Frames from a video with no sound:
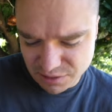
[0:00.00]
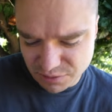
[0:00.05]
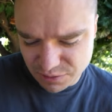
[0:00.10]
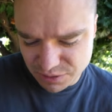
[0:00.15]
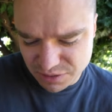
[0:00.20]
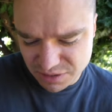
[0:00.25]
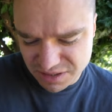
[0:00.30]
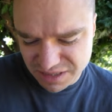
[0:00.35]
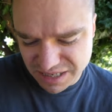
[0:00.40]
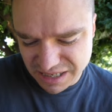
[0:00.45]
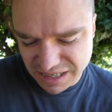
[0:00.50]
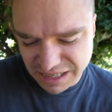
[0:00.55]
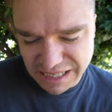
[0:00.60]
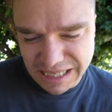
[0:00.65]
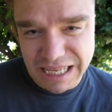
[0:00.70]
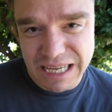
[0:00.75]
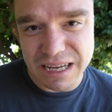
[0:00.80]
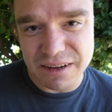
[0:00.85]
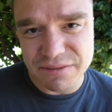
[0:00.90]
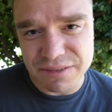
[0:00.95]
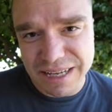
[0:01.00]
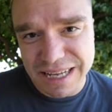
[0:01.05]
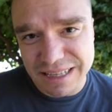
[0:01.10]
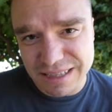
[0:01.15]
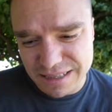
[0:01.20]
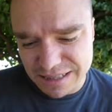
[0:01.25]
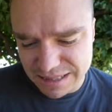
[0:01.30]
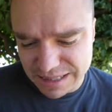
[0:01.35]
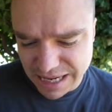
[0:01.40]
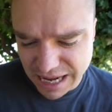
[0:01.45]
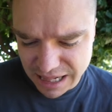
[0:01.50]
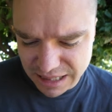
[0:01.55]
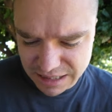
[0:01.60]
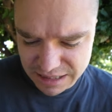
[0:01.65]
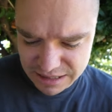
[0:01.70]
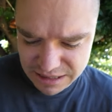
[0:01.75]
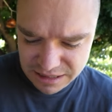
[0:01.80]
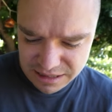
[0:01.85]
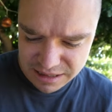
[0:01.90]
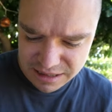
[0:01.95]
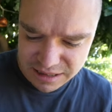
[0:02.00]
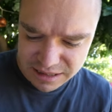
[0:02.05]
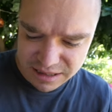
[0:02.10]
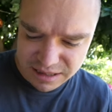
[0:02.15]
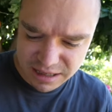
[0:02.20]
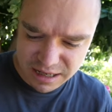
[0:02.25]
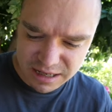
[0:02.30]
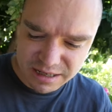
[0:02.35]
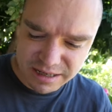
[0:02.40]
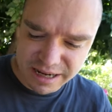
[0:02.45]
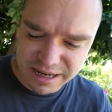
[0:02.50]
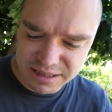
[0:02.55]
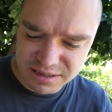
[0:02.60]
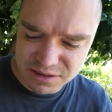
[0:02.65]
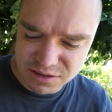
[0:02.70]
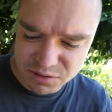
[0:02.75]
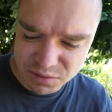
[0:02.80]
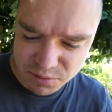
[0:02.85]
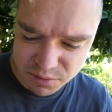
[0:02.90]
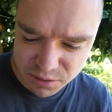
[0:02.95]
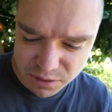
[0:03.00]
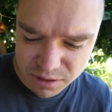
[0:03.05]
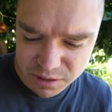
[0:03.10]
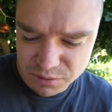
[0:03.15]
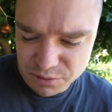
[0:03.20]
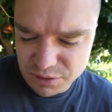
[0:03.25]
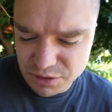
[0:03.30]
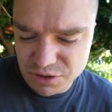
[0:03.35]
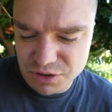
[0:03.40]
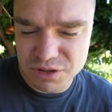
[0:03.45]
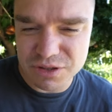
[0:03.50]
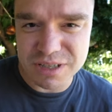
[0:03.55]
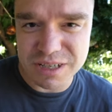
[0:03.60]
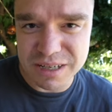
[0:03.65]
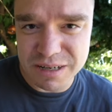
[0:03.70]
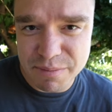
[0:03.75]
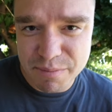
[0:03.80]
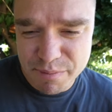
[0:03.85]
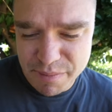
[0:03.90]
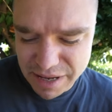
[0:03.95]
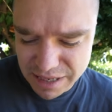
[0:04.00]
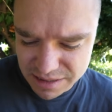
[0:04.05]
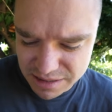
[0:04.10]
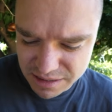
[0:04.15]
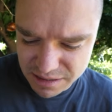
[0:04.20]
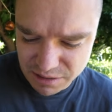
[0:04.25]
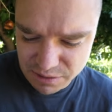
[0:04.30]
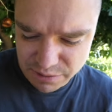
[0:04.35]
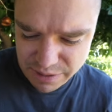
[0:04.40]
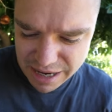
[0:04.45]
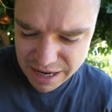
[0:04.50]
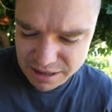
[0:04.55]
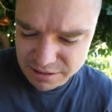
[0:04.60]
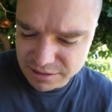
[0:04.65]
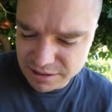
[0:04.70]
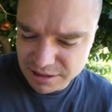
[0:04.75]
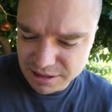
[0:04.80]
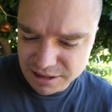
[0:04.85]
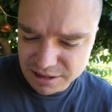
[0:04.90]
So we're just gonna give that salad a nice twirl. We're just gonna mix it around.